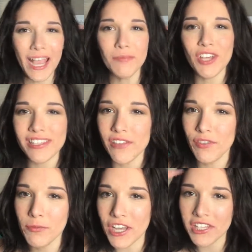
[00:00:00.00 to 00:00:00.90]
I'm Jessalyn
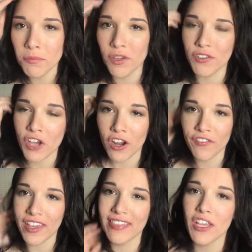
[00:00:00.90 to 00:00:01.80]
from Jessalyn Pugh
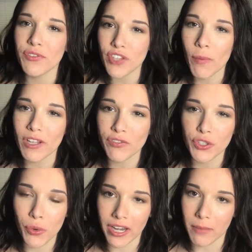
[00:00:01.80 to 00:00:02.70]
Photography, and thank you so much for
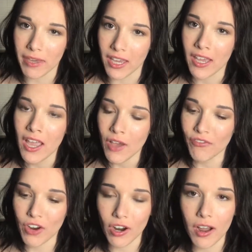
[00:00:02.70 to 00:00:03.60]
joining me
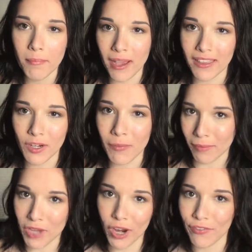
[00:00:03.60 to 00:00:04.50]
for my little
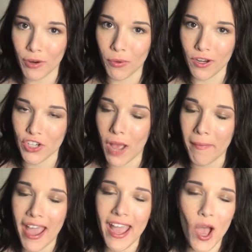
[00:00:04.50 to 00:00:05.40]
momtographer
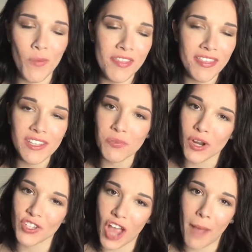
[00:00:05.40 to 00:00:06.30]
workshop. I hope that this
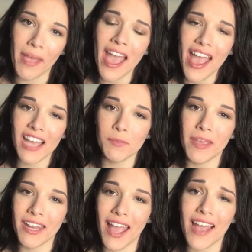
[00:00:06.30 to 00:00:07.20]
workshop has
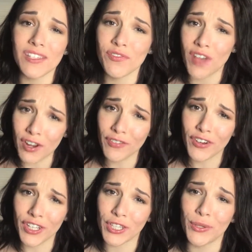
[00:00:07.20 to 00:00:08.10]
been as fun
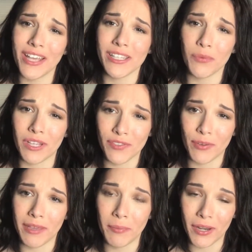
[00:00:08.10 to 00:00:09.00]
for you as it was
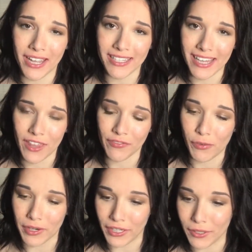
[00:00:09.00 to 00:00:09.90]
for me putting it together
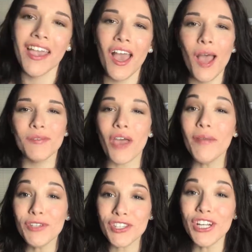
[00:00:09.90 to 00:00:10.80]
for you. So
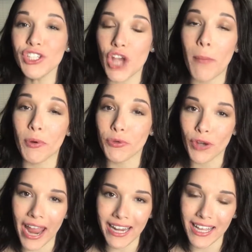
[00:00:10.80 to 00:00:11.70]
I'm just gonna jump
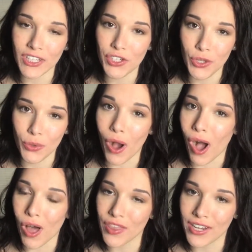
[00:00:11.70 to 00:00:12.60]
right into
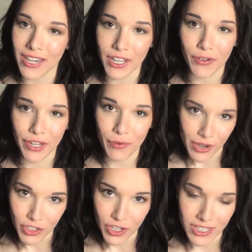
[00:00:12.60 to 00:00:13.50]
all the nitty-gritty
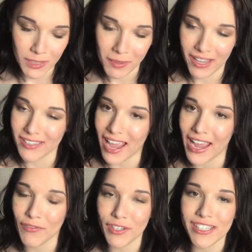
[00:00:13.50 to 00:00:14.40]
questions because I
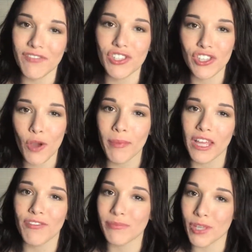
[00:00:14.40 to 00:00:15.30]
have received so
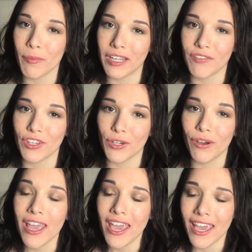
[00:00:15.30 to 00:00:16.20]
many from so many of you,
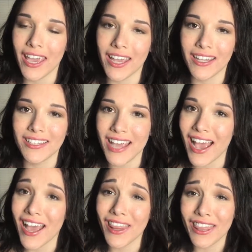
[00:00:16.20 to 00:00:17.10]
and
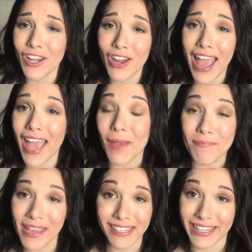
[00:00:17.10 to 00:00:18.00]
they're
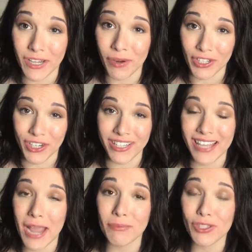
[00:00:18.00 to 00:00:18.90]
amazing questions.
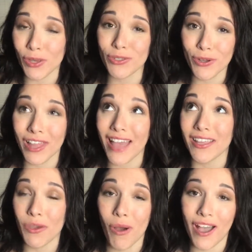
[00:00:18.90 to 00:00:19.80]
I am so glad
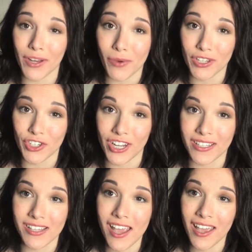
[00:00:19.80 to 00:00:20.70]
that you all had
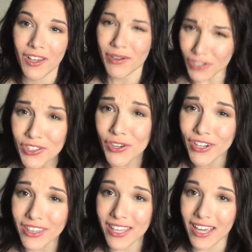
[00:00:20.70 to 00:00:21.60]
questions. Questions are a
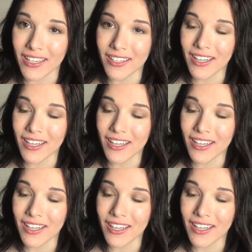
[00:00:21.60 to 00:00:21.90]
good thing.